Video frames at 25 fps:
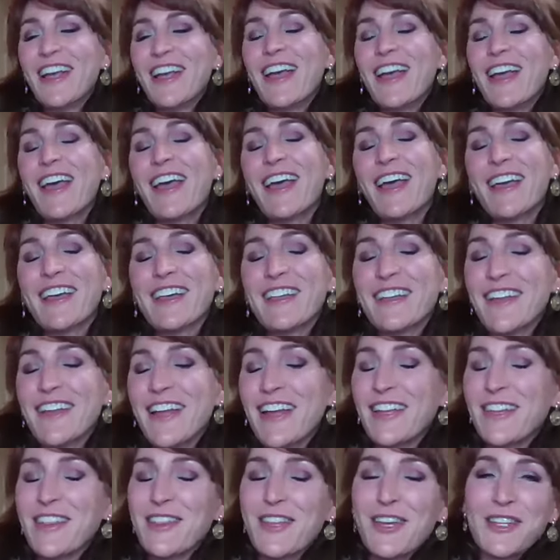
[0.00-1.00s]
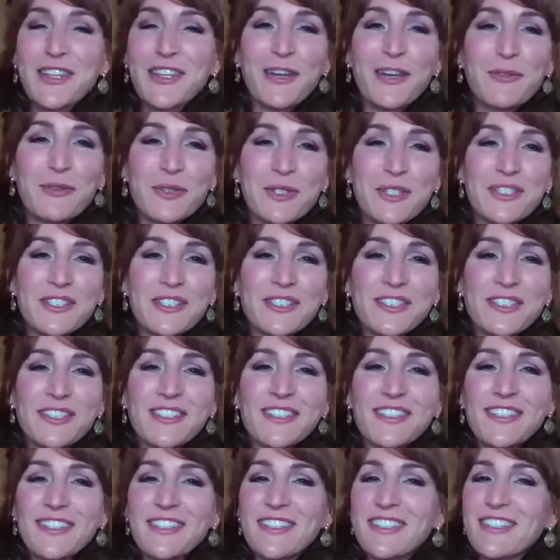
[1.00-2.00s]
Oh and I thought that was
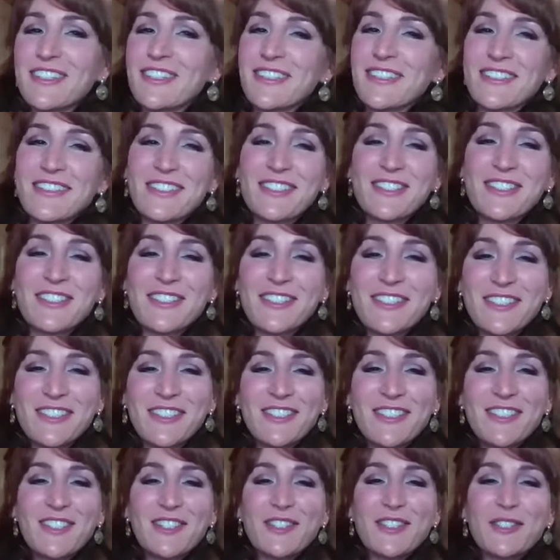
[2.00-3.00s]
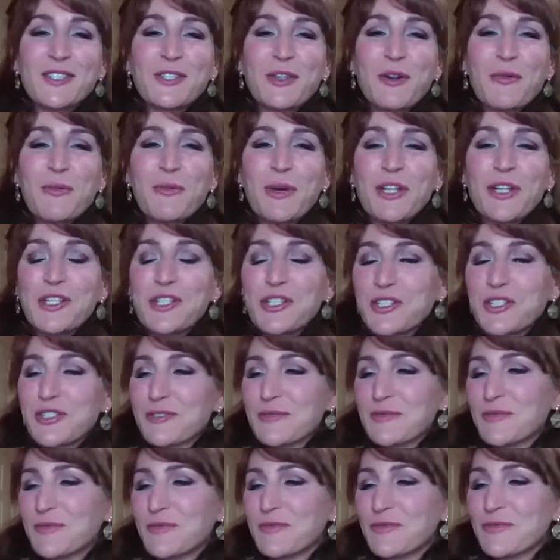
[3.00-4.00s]
oh my gosh, just so
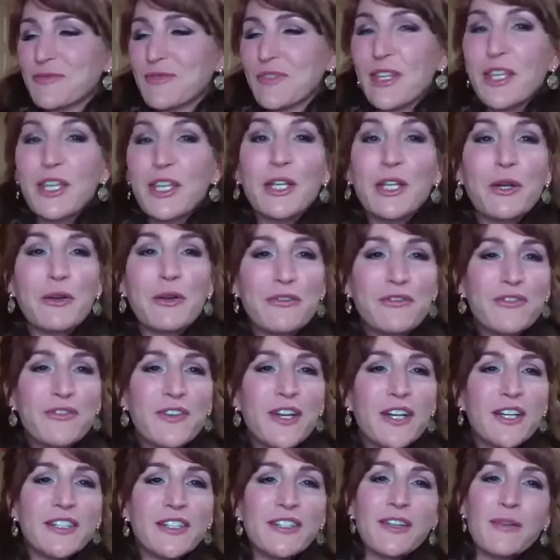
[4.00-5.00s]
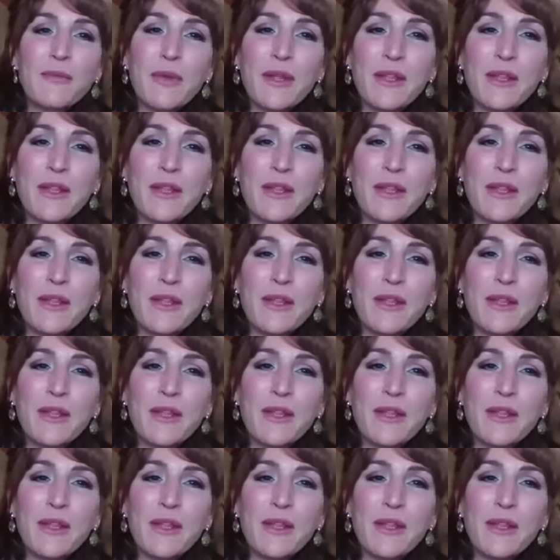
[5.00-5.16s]
much, you know, fun.